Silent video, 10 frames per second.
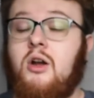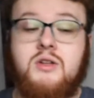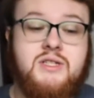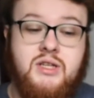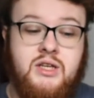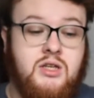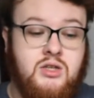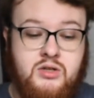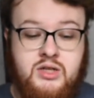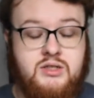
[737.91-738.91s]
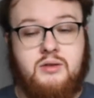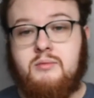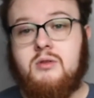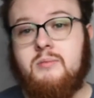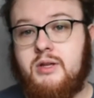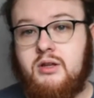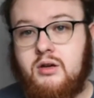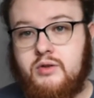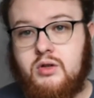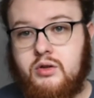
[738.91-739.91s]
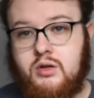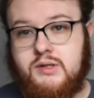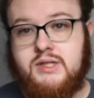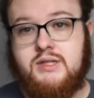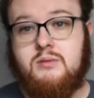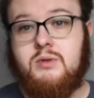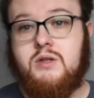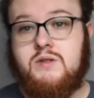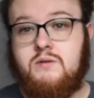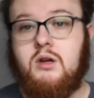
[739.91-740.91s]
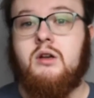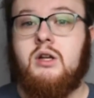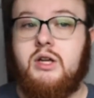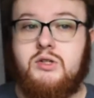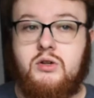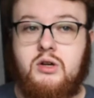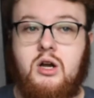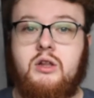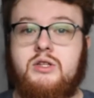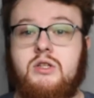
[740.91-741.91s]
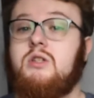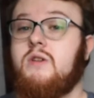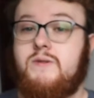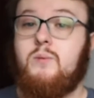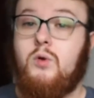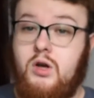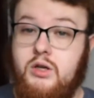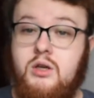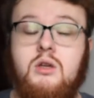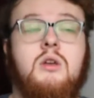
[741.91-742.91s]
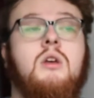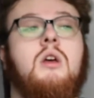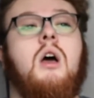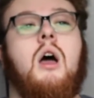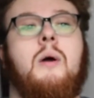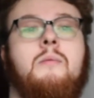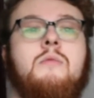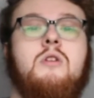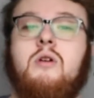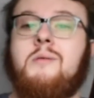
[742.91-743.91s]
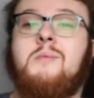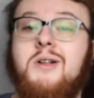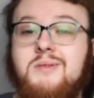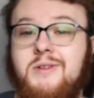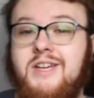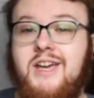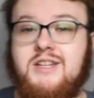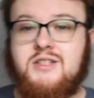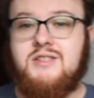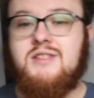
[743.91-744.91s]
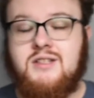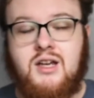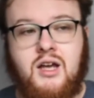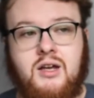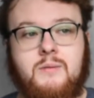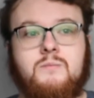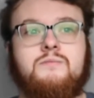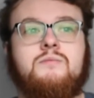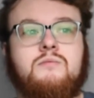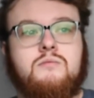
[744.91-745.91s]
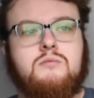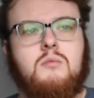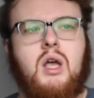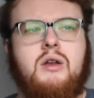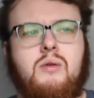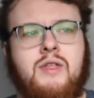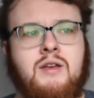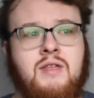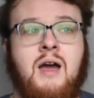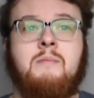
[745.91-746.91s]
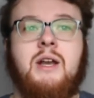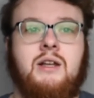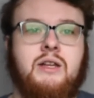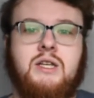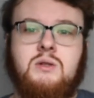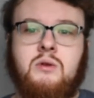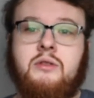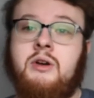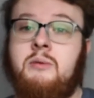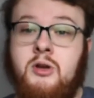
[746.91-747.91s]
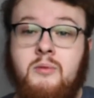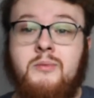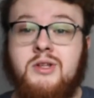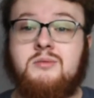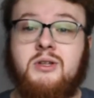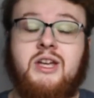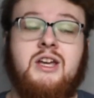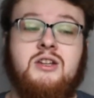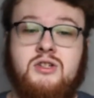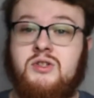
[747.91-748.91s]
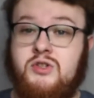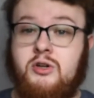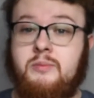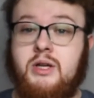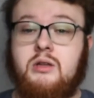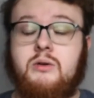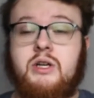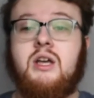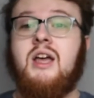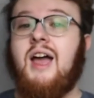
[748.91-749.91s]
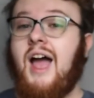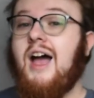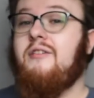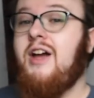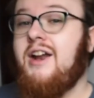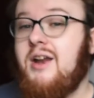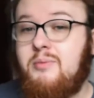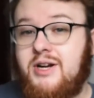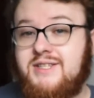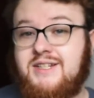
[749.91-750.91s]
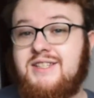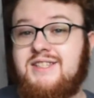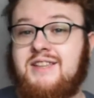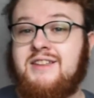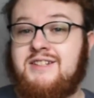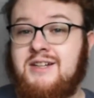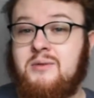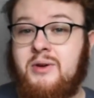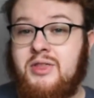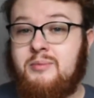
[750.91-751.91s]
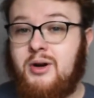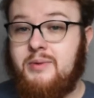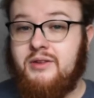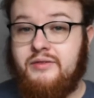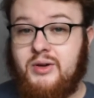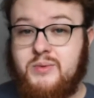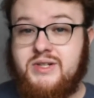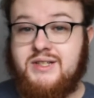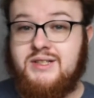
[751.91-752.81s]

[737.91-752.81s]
Honestly, you need to completely overhaul the whole system, because you've got an electoral college that doesn't work. You, on multiple occasions, I don't think that many, like 2 or 3, but on multiple occasions, Trump included, have had a presidency that didn't win the popular vote.